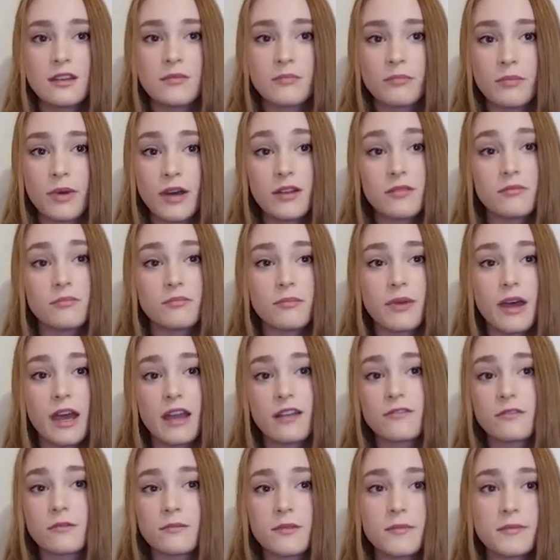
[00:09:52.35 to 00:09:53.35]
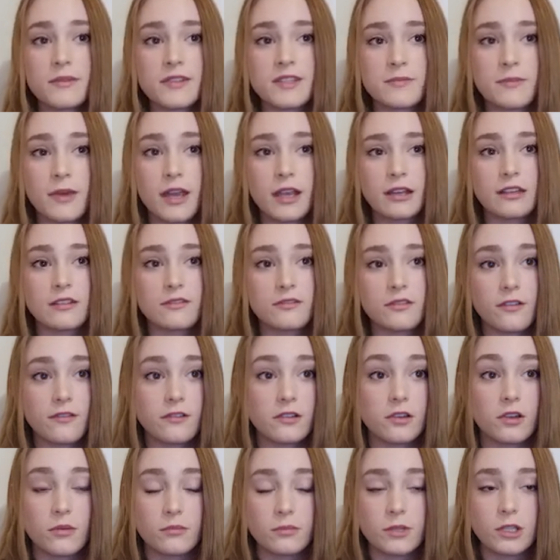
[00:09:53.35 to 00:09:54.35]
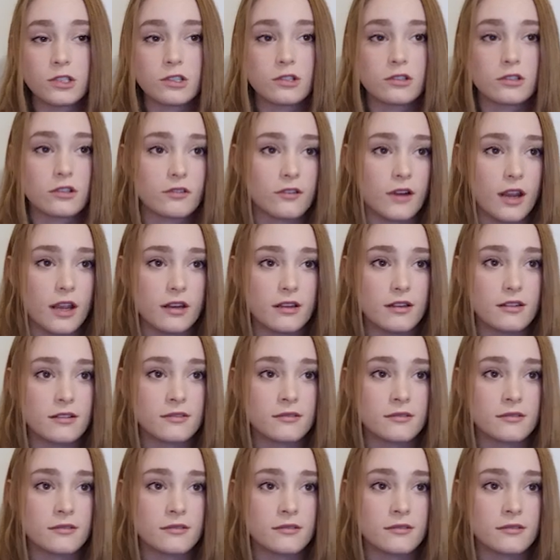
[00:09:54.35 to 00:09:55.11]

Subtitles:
but back from the perspective of an omniscient narrator.